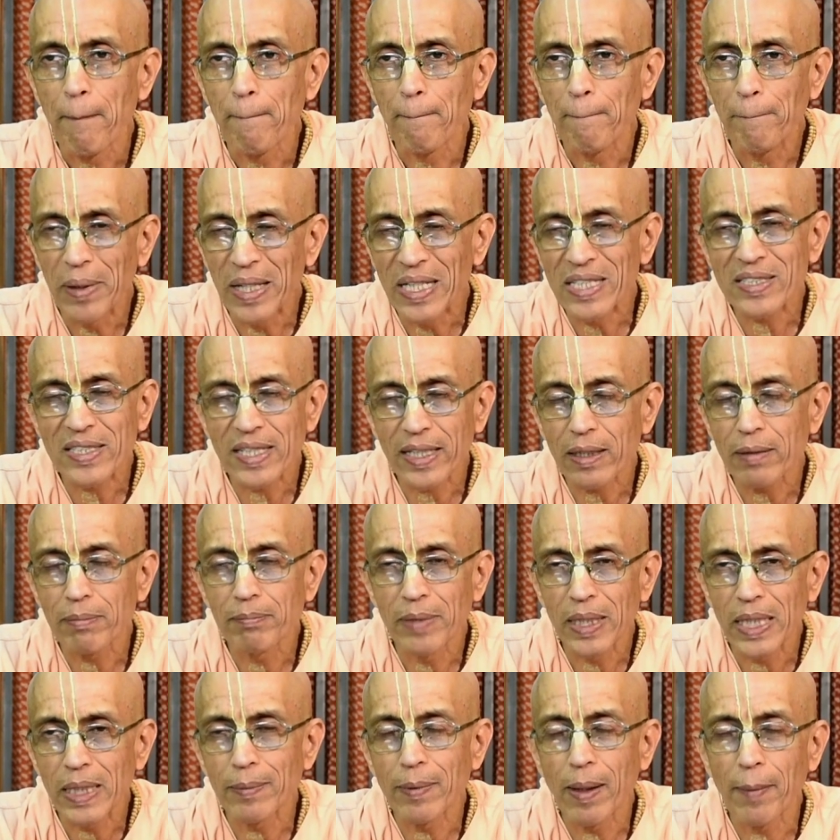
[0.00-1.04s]
basic
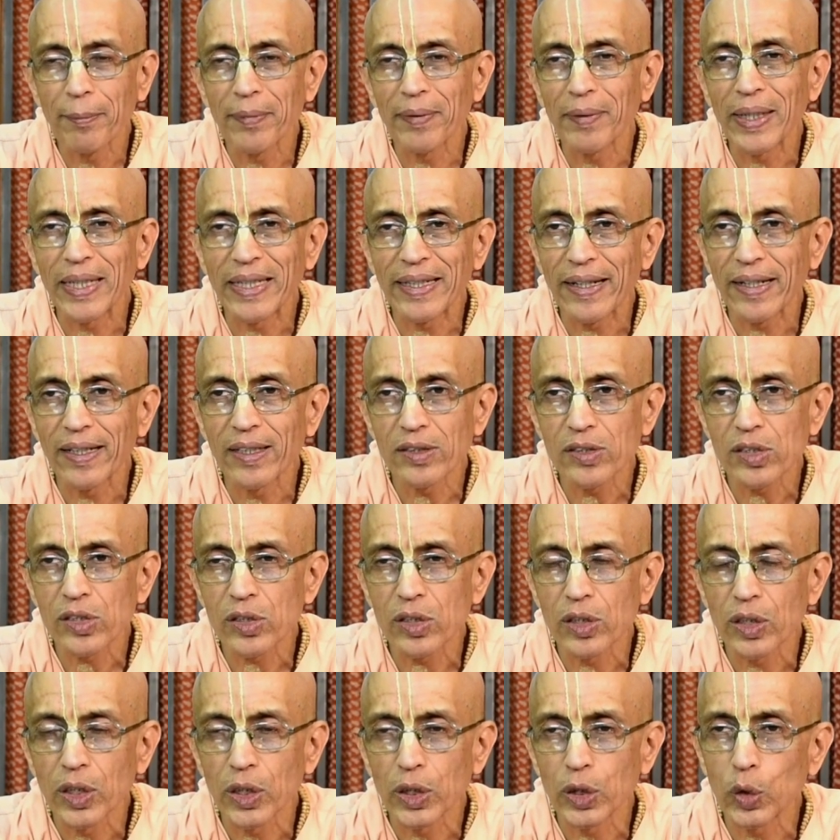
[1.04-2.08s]
minimum maintenance,
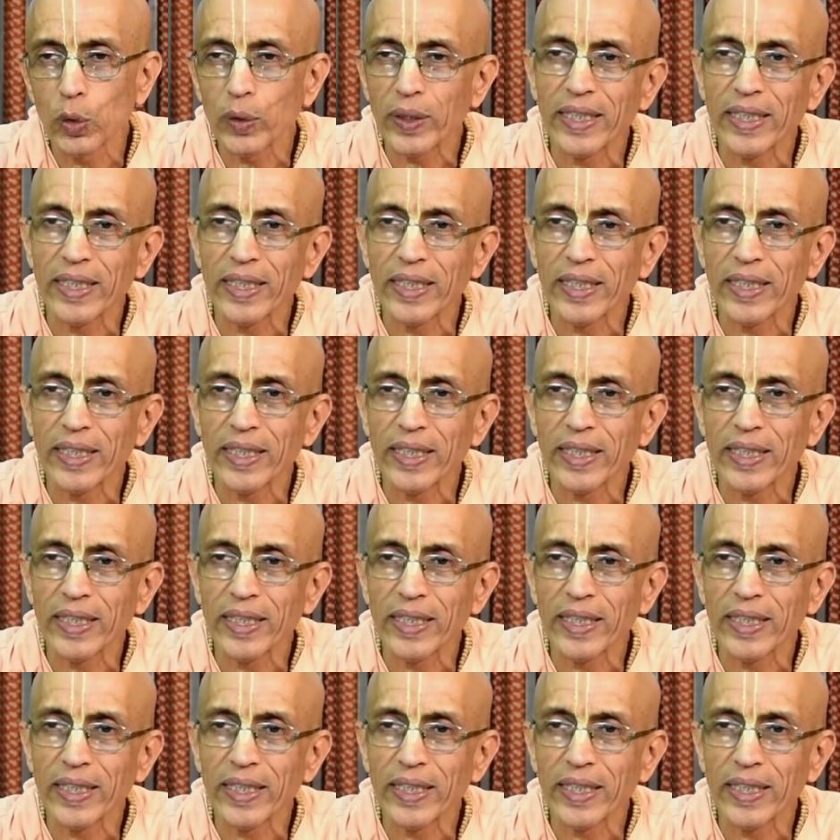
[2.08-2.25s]
you